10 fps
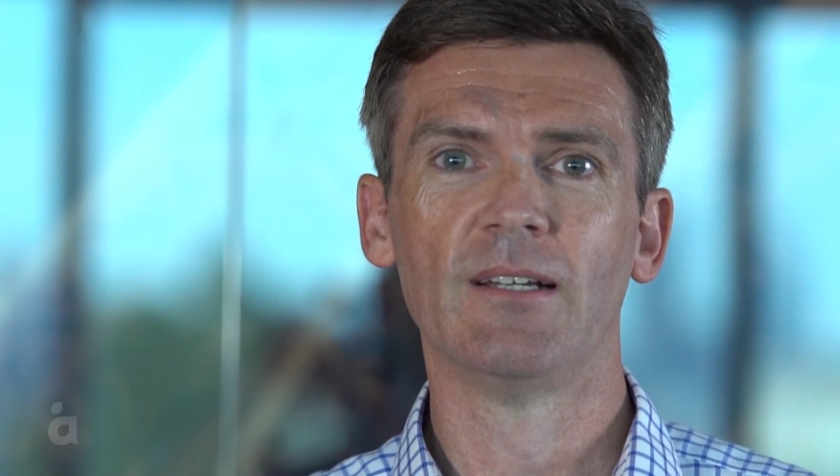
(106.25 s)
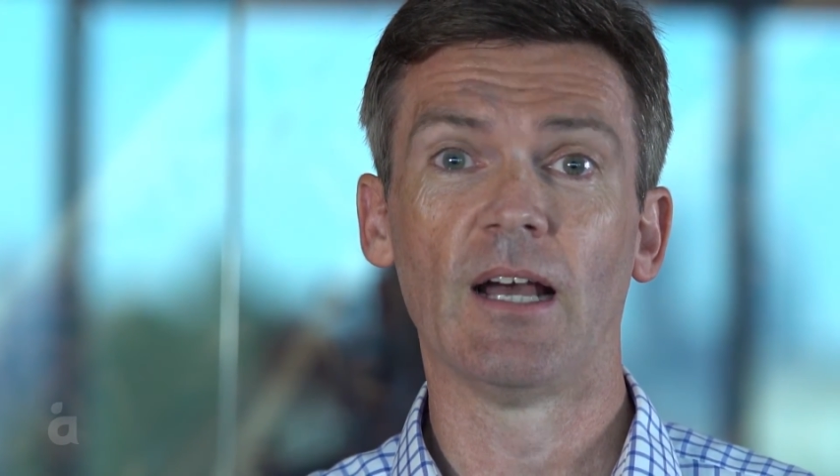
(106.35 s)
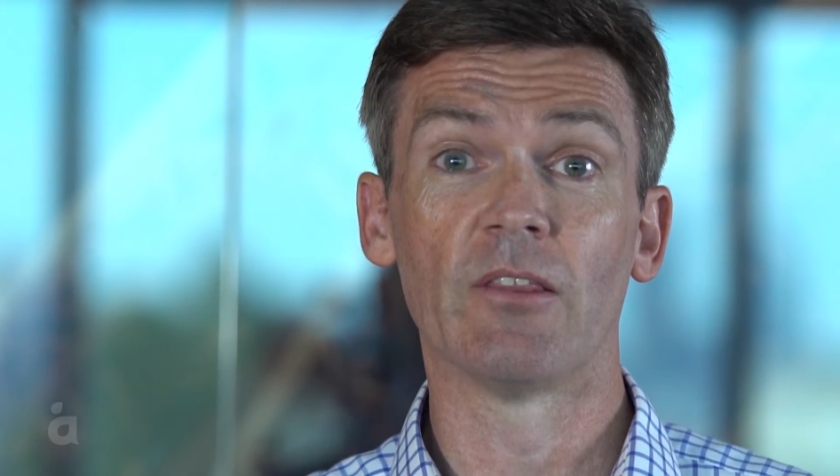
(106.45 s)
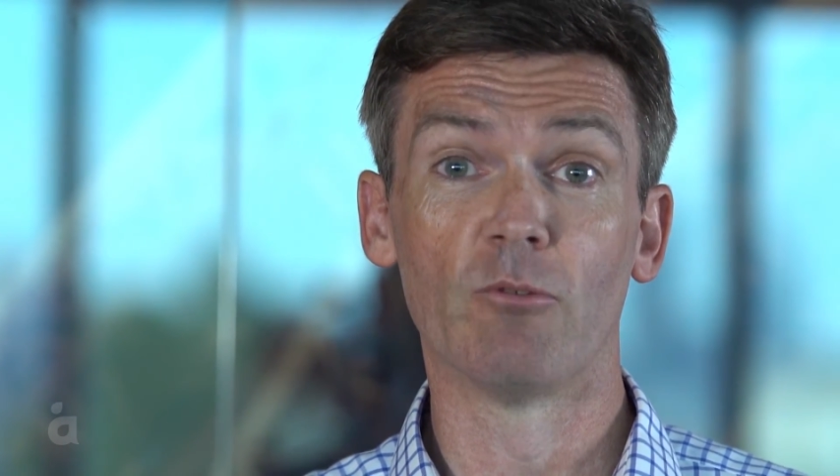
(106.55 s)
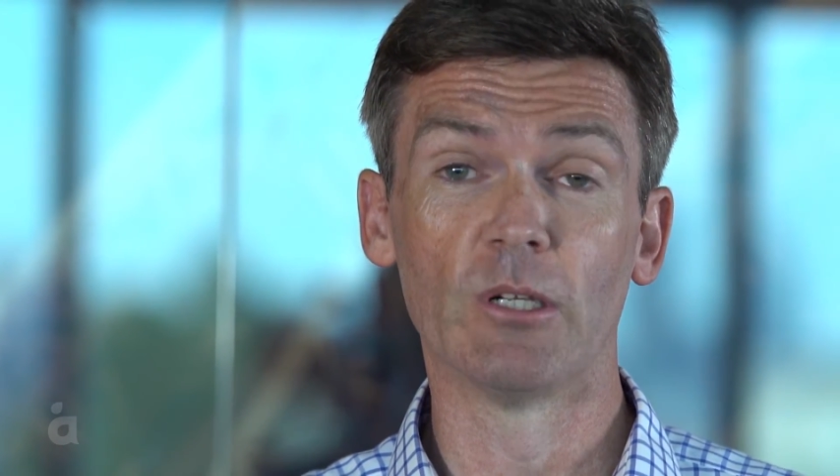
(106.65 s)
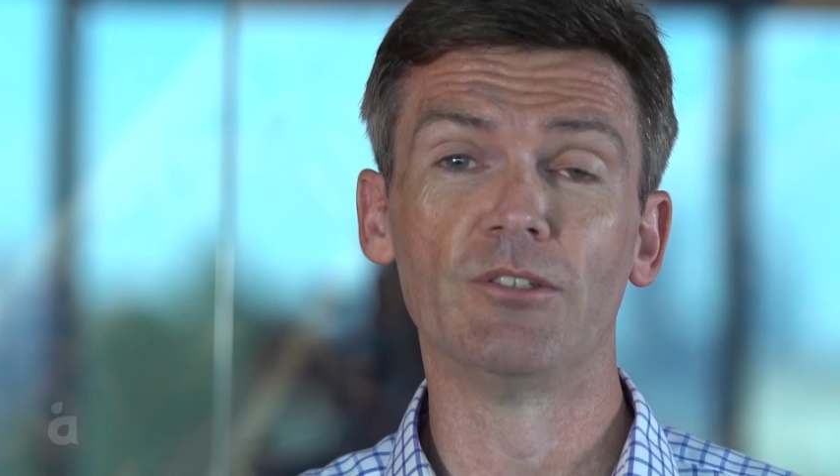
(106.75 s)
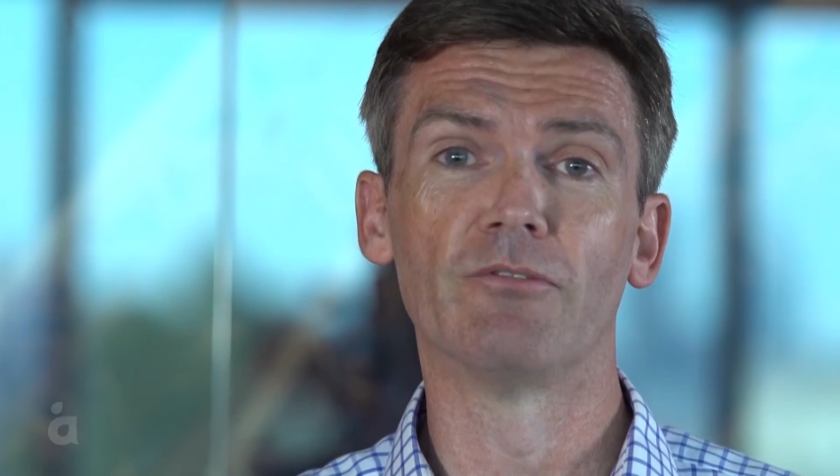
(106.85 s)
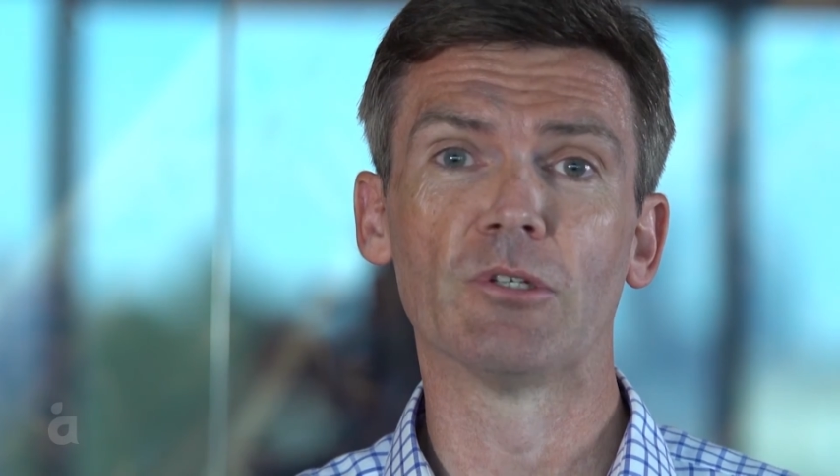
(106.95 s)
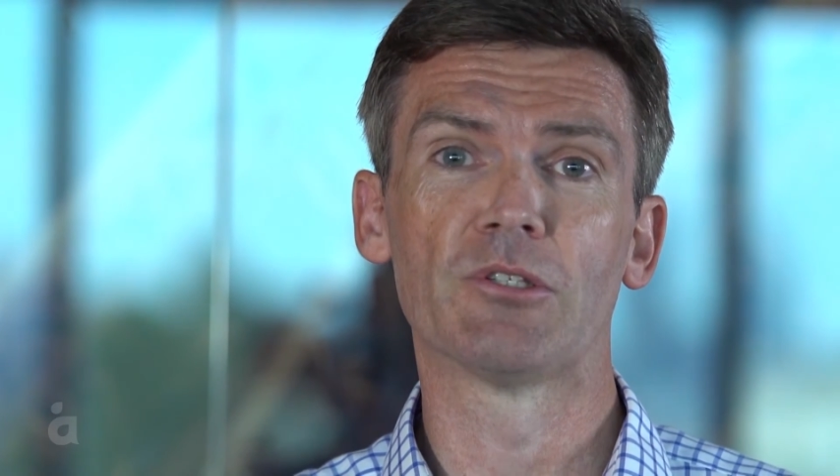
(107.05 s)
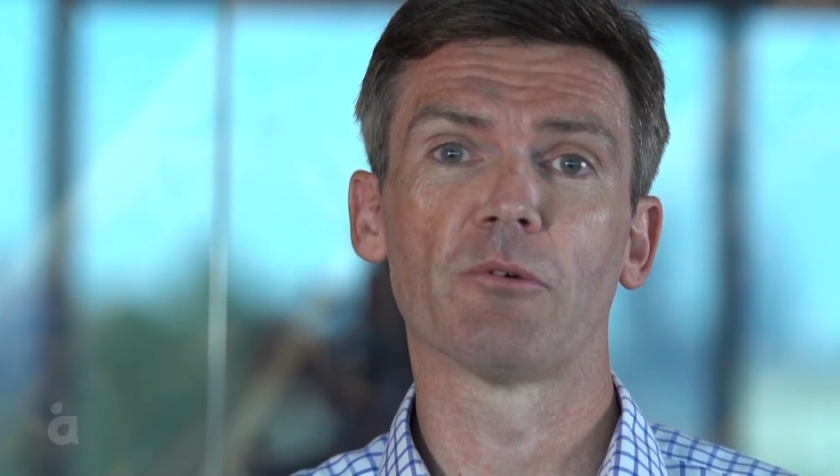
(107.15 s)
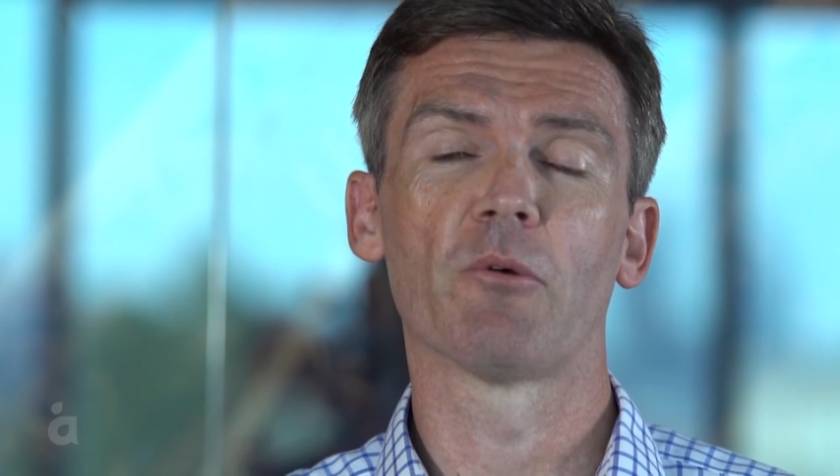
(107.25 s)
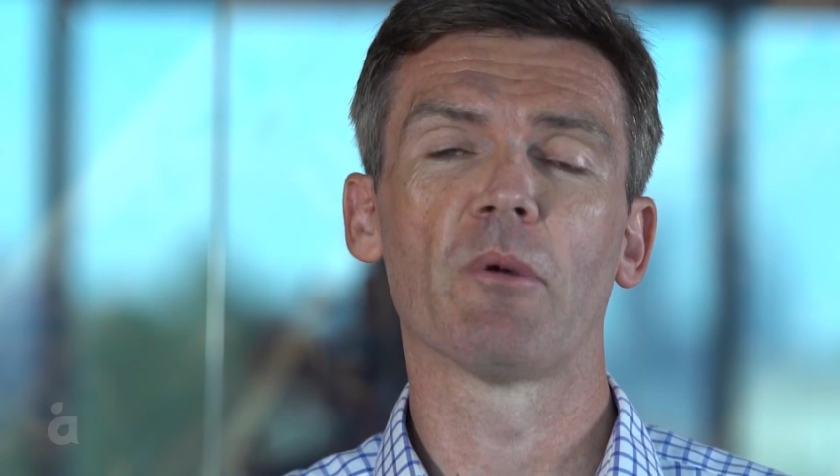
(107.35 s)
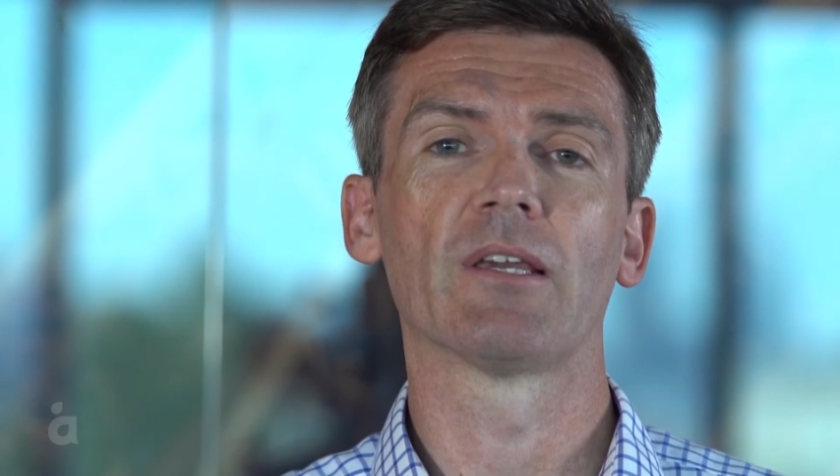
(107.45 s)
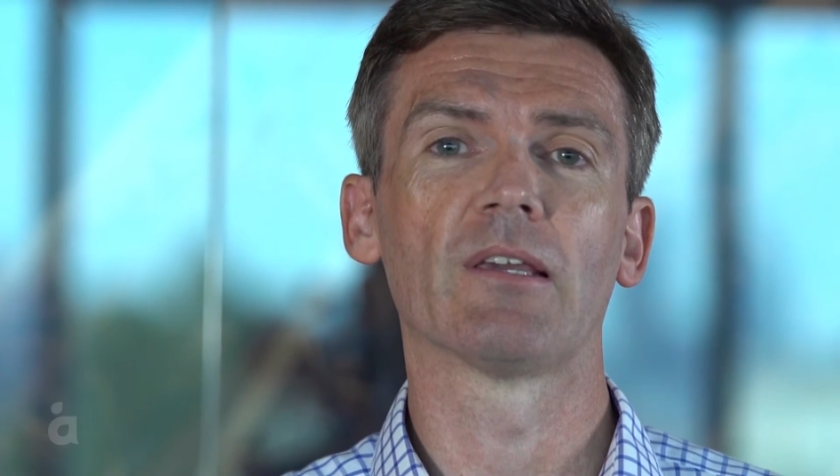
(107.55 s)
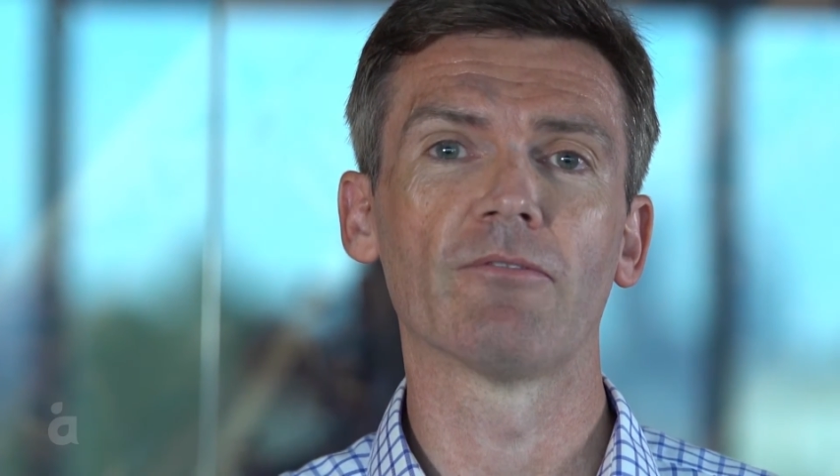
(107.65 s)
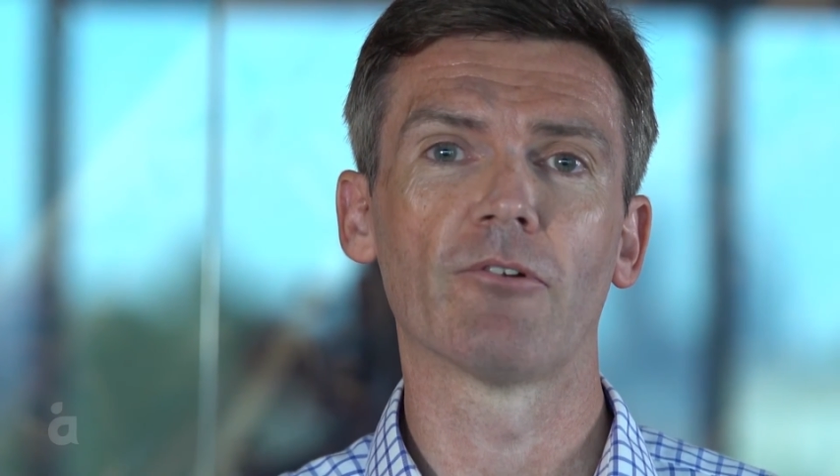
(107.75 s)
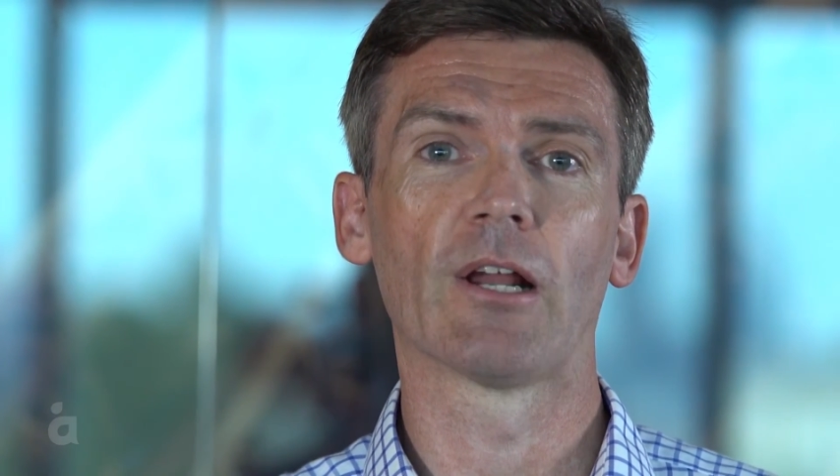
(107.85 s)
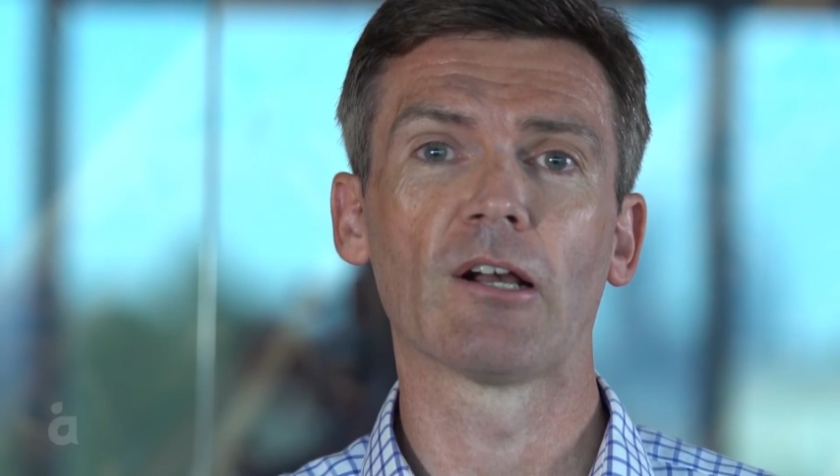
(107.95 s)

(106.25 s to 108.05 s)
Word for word: and the real difference that we're making for our